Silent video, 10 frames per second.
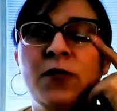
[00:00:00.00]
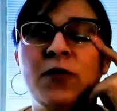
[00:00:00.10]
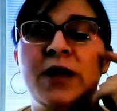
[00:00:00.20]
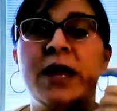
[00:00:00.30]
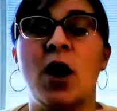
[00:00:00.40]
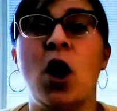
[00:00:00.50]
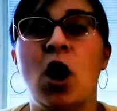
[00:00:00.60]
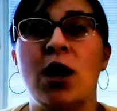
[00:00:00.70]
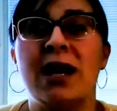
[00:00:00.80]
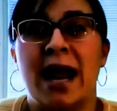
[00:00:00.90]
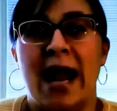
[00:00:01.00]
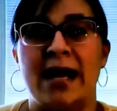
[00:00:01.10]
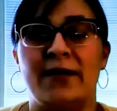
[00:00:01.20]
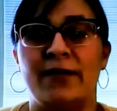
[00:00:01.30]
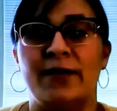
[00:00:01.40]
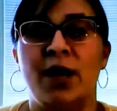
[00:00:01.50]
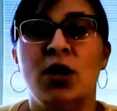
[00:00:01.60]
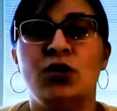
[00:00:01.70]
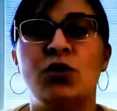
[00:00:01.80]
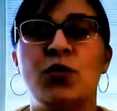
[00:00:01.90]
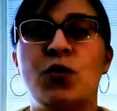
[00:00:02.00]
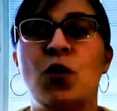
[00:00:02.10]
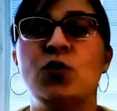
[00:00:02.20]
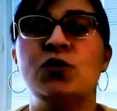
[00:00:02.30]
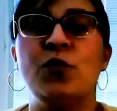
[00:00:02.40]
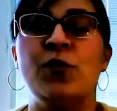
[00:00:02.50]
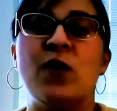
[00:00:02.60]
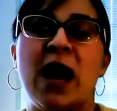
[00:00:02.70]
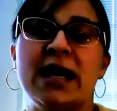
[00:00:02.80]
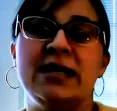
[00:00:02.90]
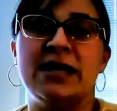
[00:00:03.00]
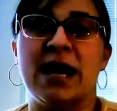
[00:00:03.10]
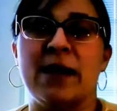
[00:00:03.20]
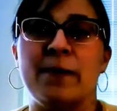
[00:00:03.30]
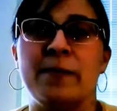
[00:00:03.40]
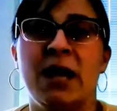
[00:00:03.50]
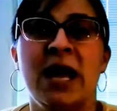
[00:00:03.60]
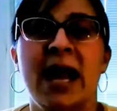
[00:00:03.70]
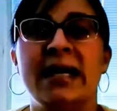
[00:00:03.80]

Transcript: for they are life to those who find them